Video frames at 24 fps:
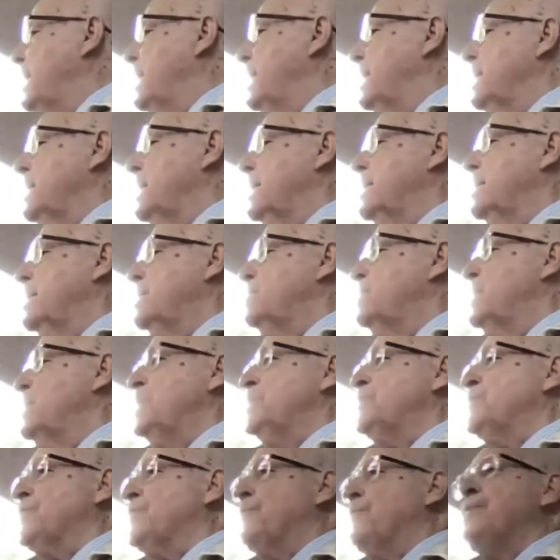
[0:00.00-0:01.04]
Inland
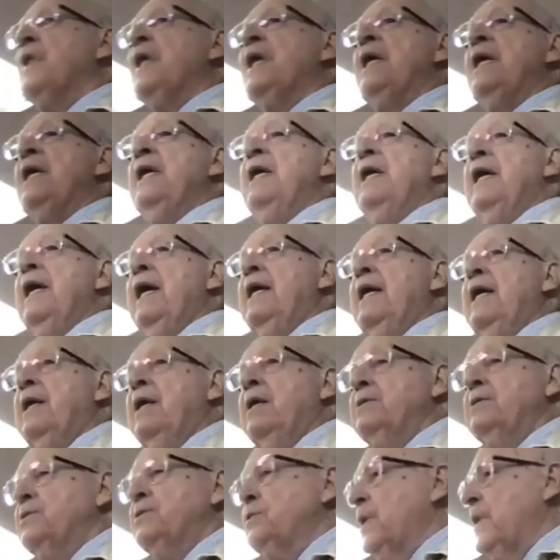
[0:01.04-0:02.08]
Mission. And
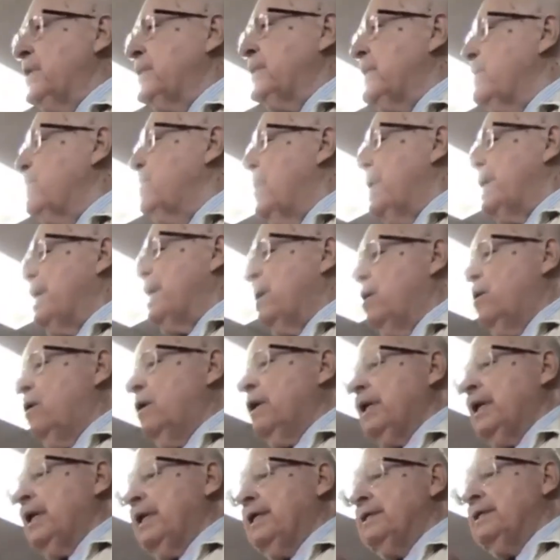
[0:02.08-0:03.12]
as, as he went
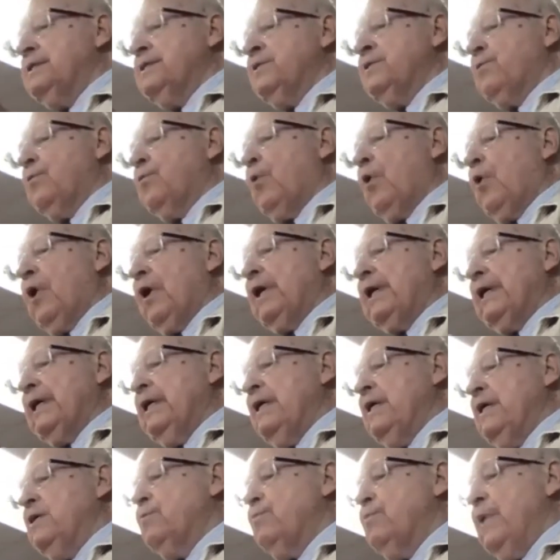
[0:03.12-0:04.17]
along in his work and
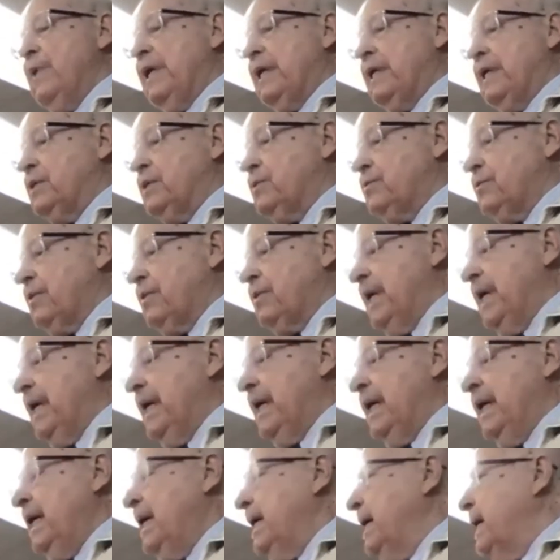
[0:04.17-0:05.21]
his ministry,
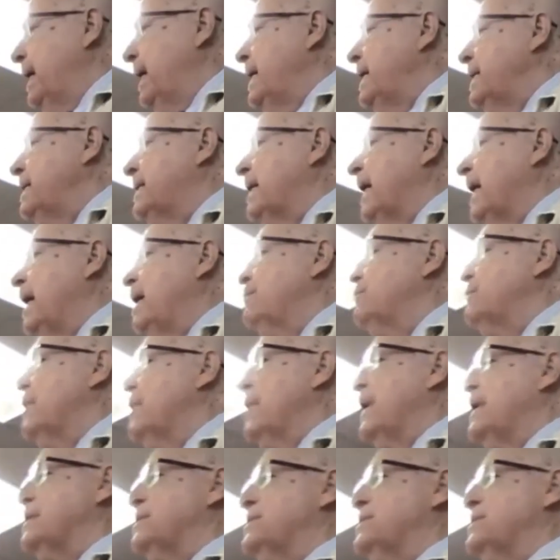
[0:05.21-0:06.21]
he came to that